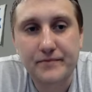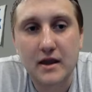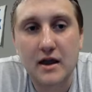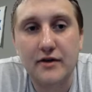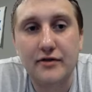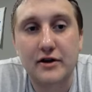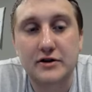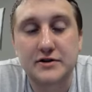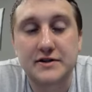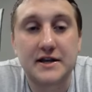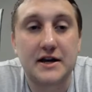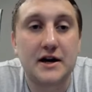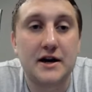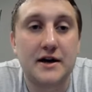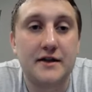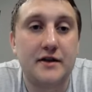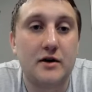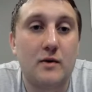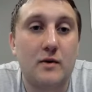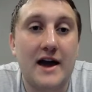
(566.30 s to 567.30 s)
There's
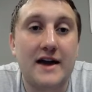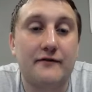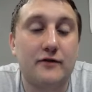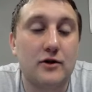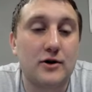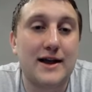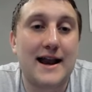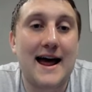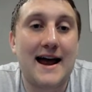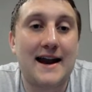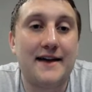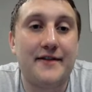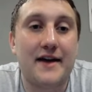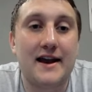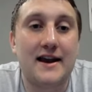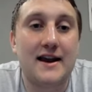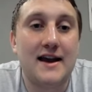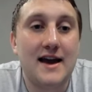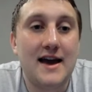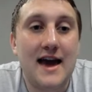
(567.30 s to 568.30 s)
the way of looking at it
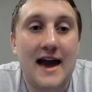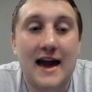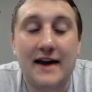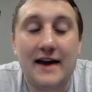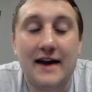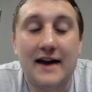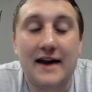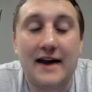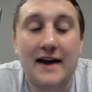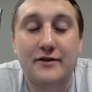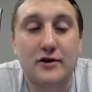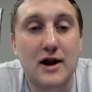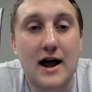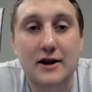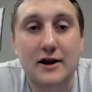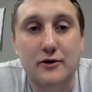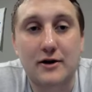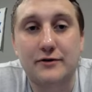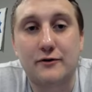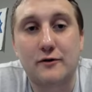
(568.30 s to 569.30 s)
that, hey, they're not a
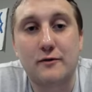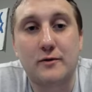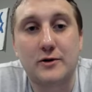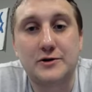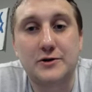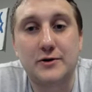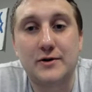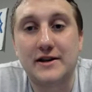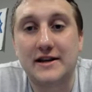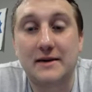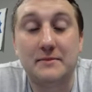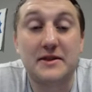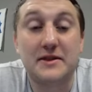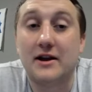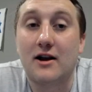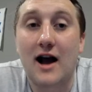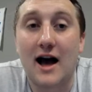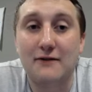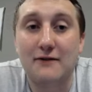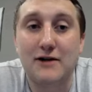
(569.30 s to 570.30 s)
great 3-point shooting team, but
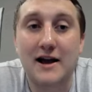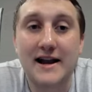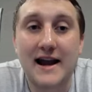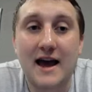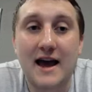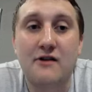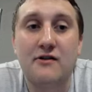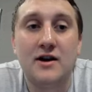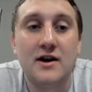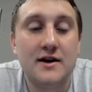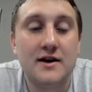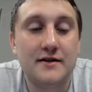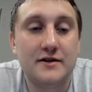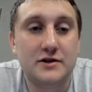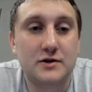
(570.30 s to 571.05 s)
they're hot right now.